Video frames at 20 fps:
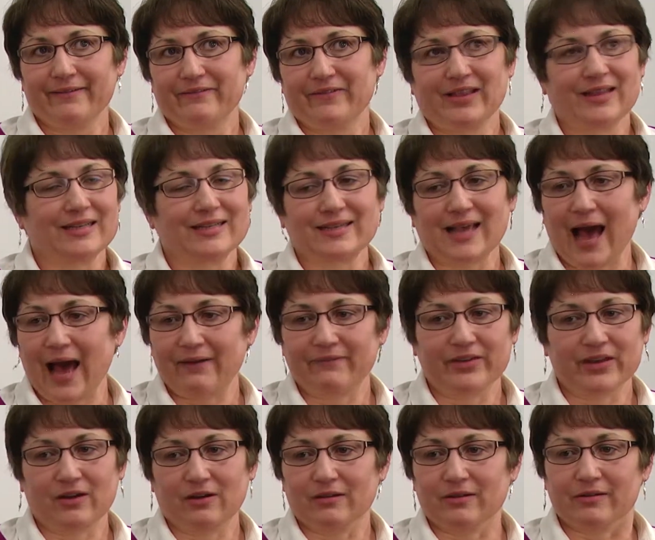
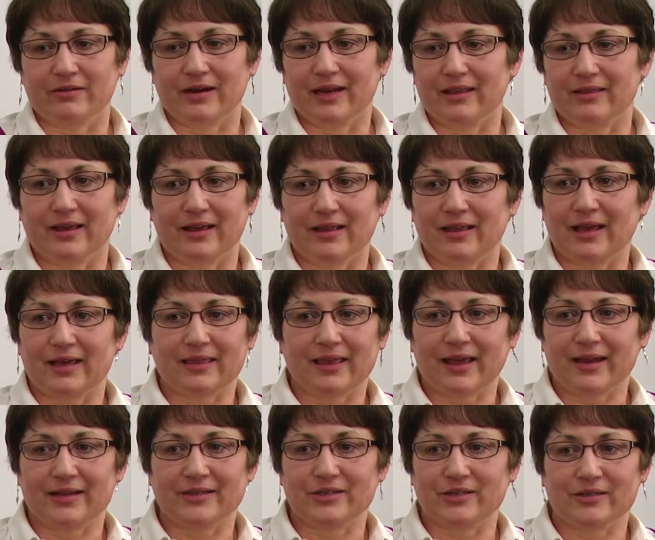philosophical or anything like
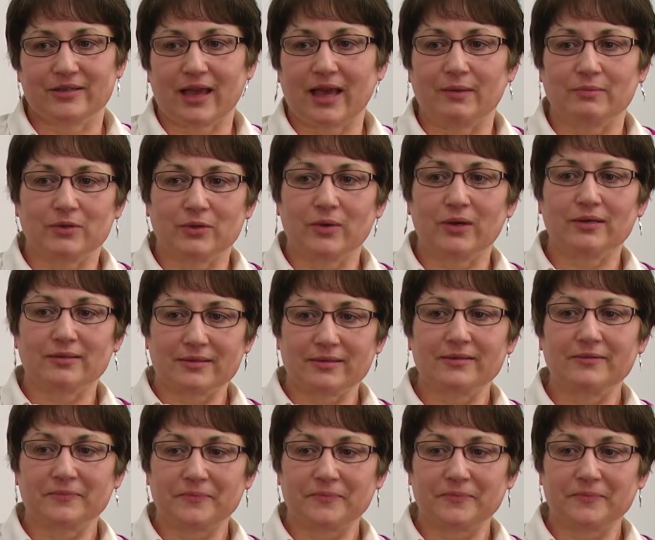that. It just came to us.